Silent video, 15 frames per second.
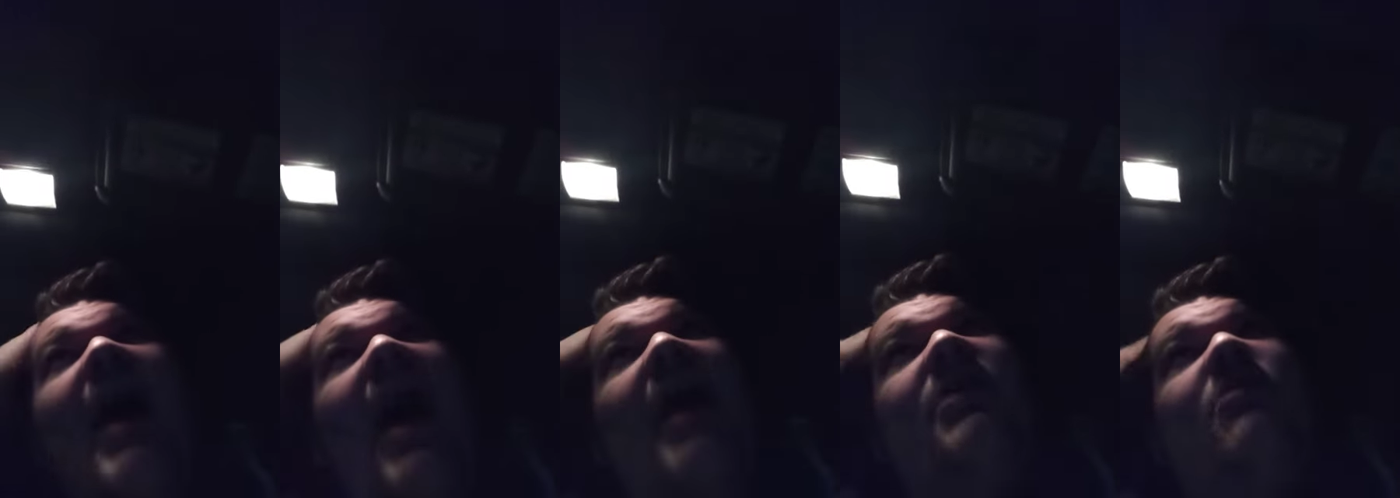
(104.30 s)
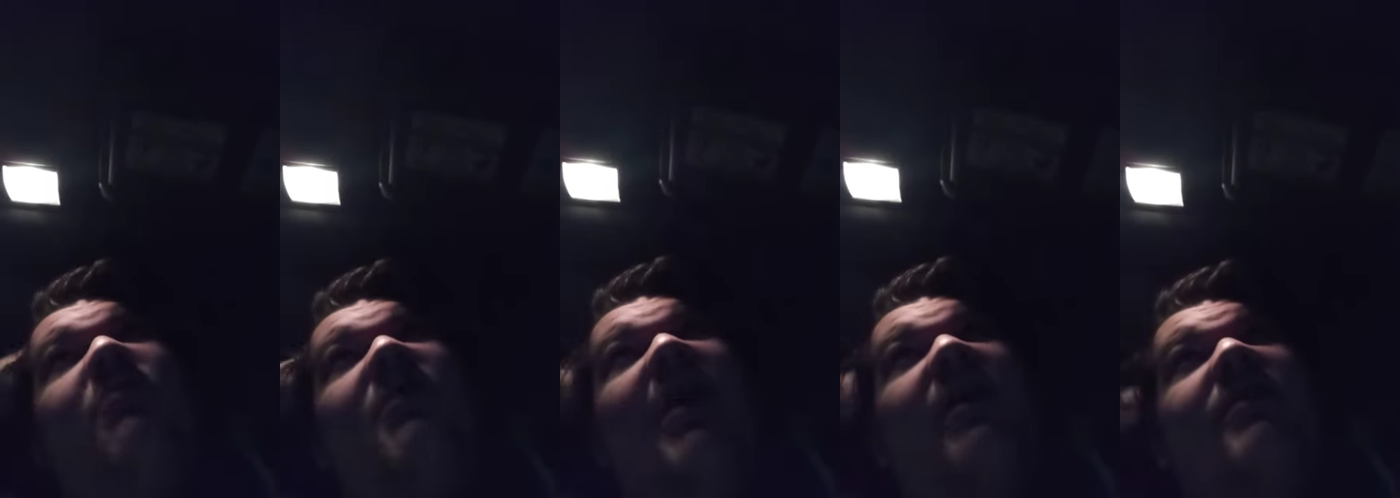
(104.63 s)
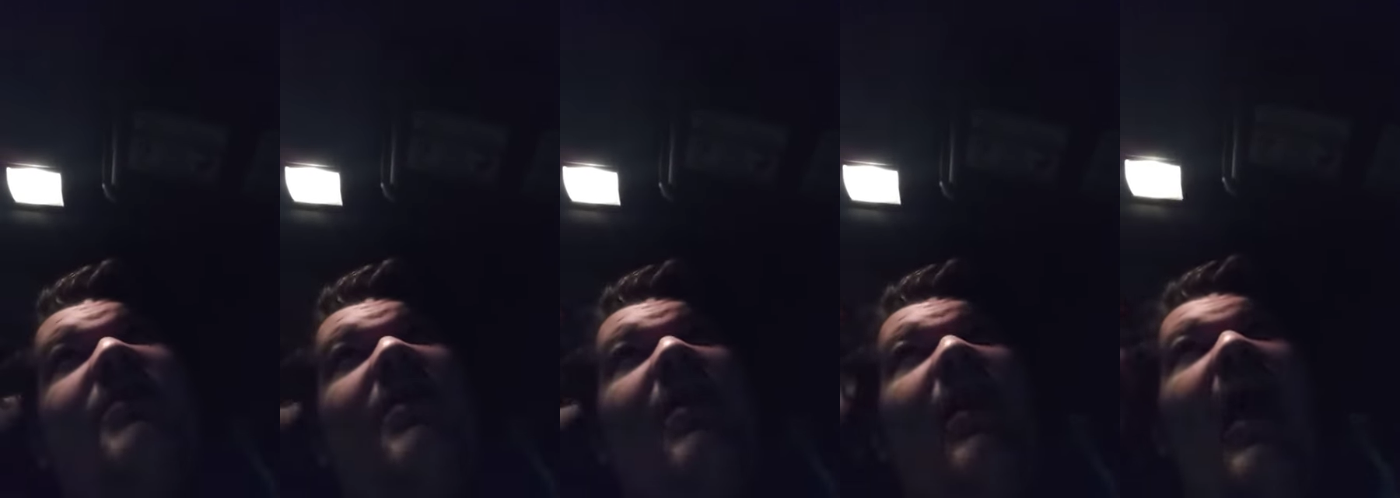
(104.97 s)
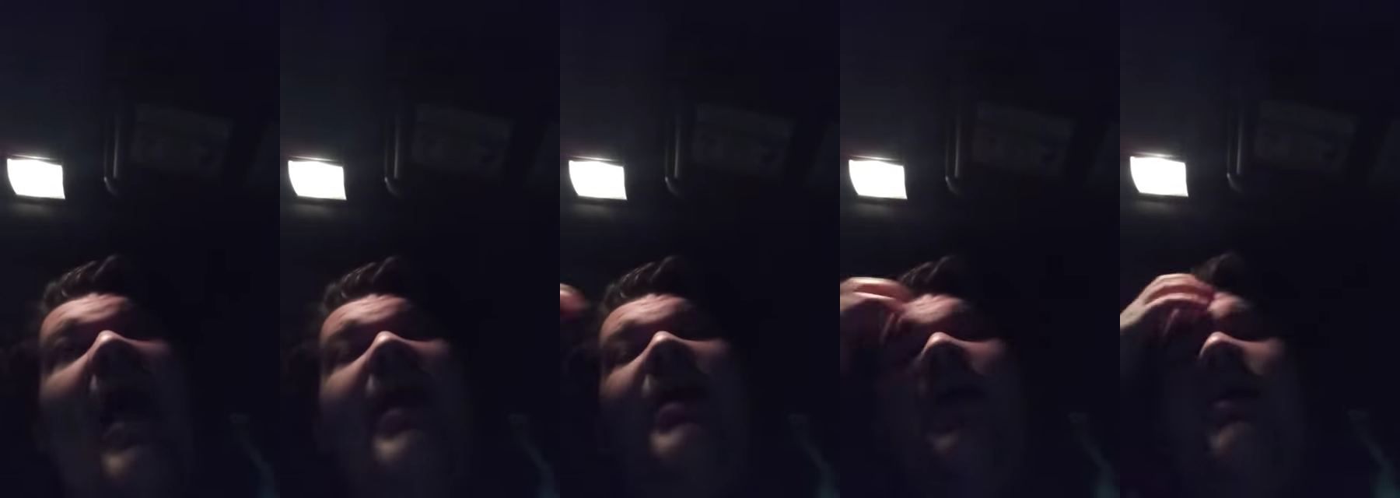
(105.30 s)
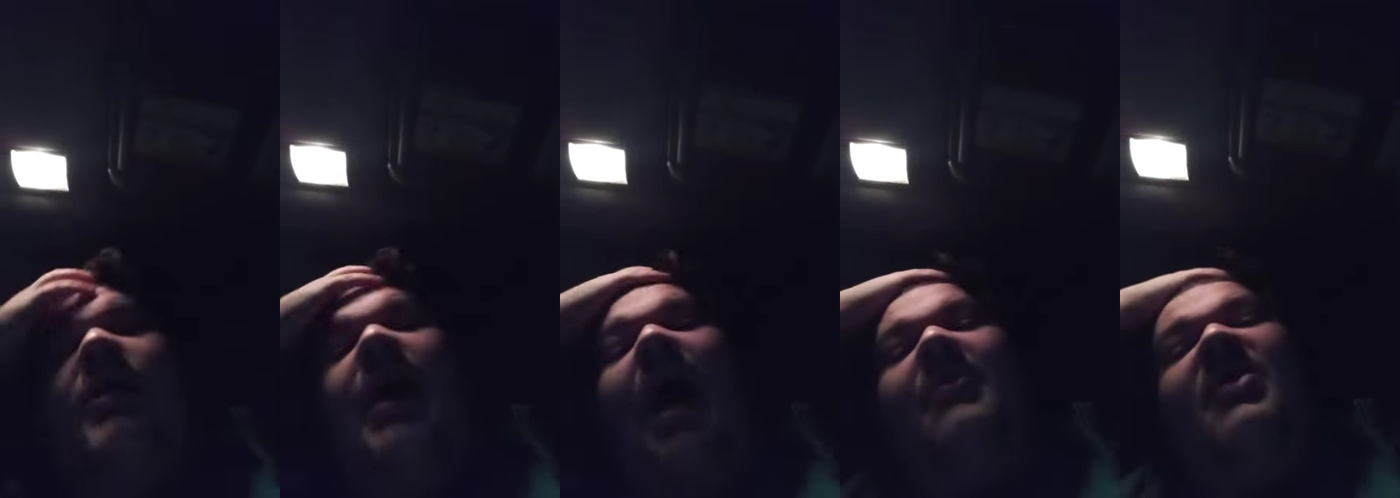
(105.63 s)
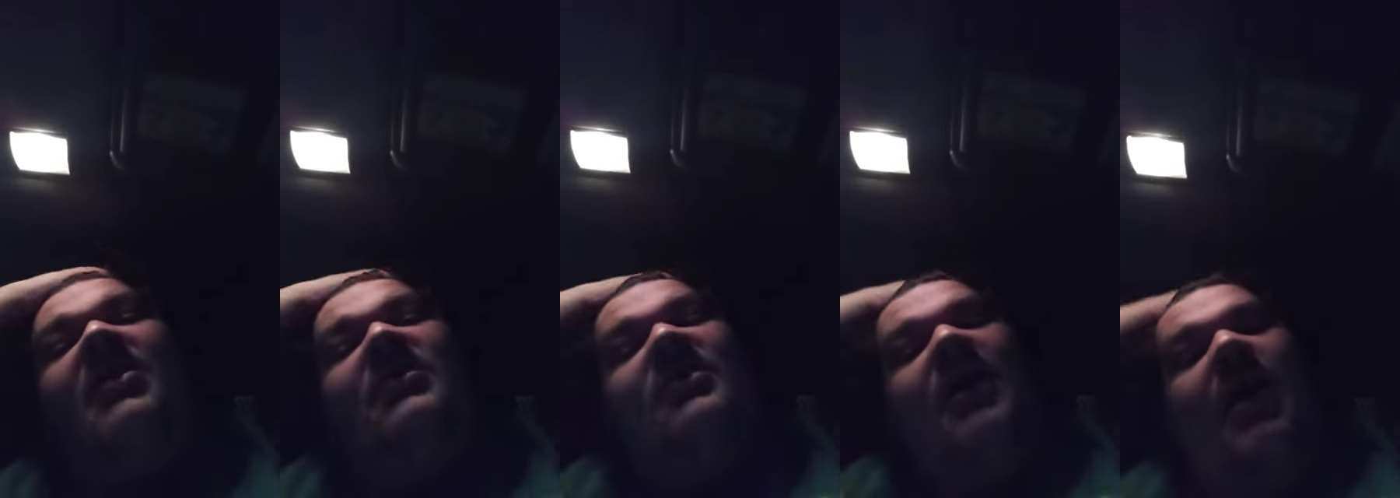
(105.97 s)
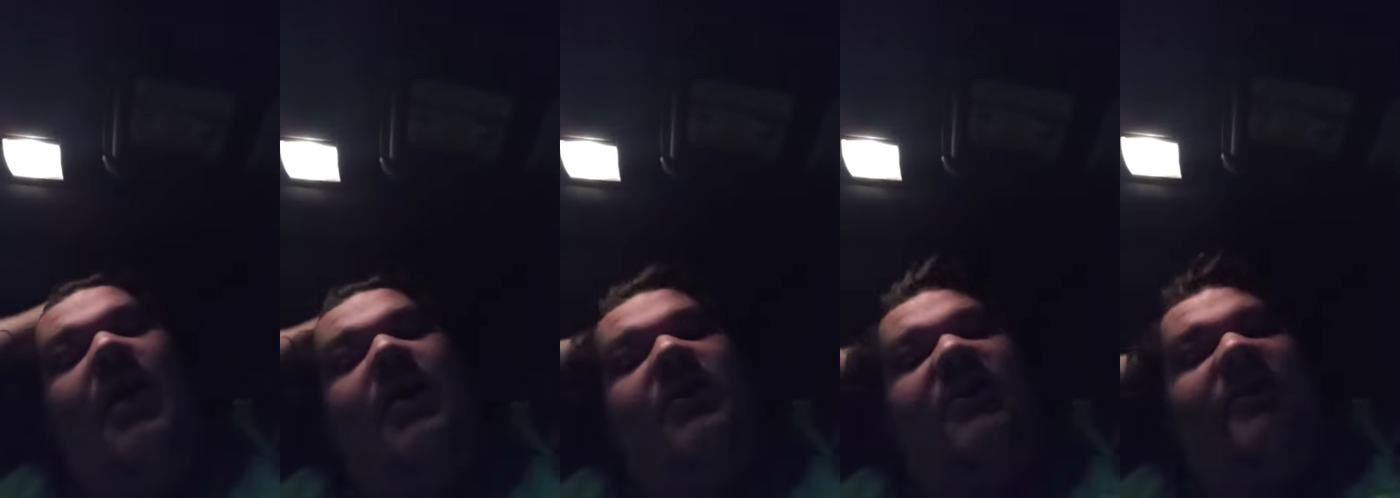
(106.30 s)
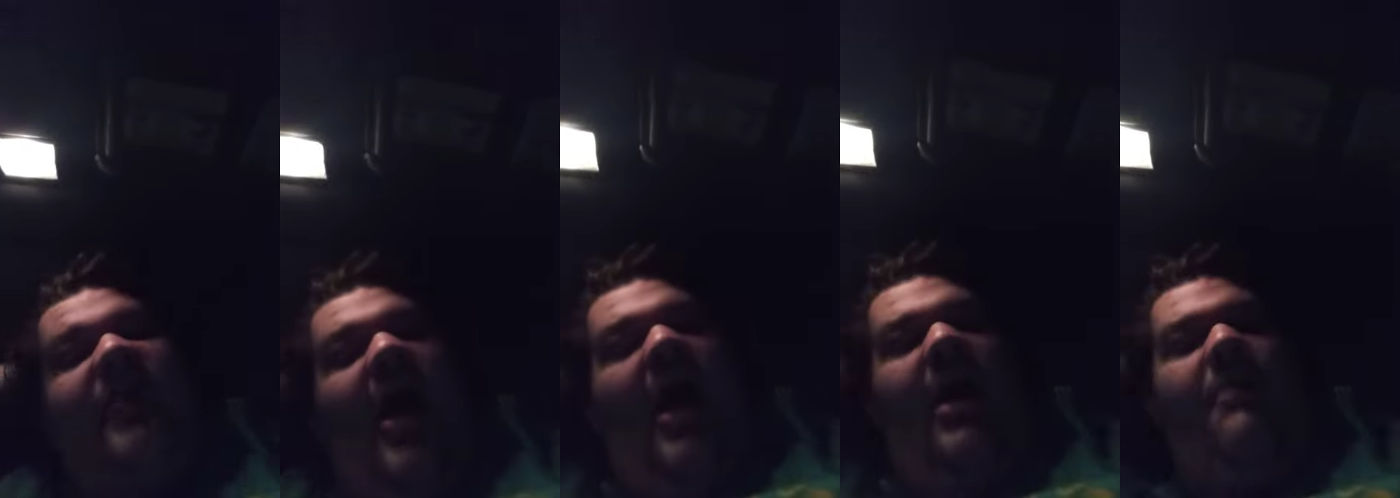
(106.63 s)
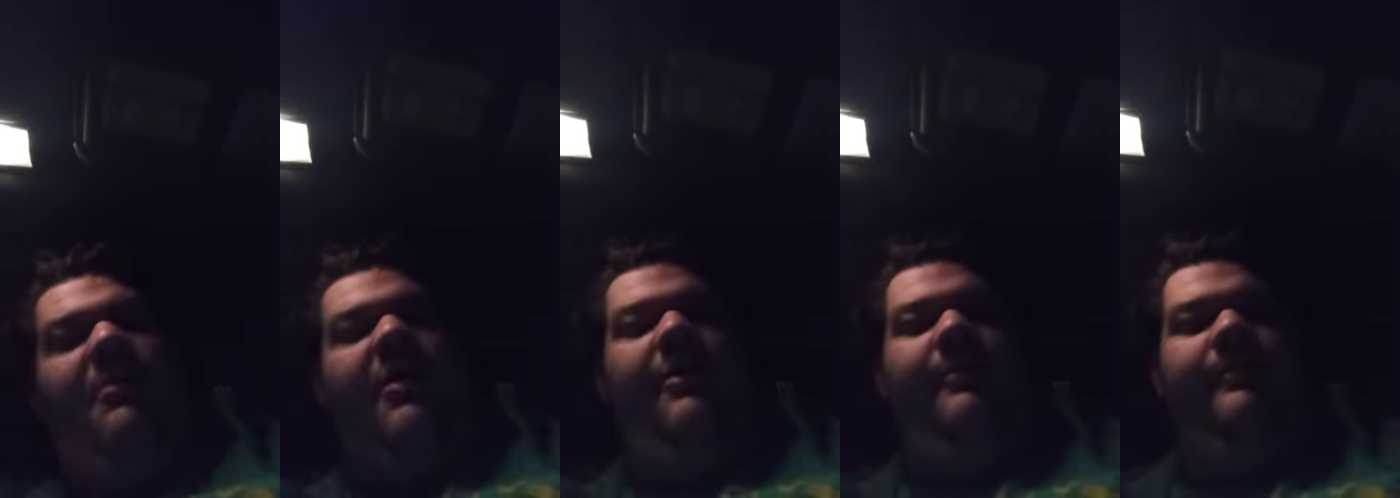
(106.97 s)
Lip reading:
(no speaker visible)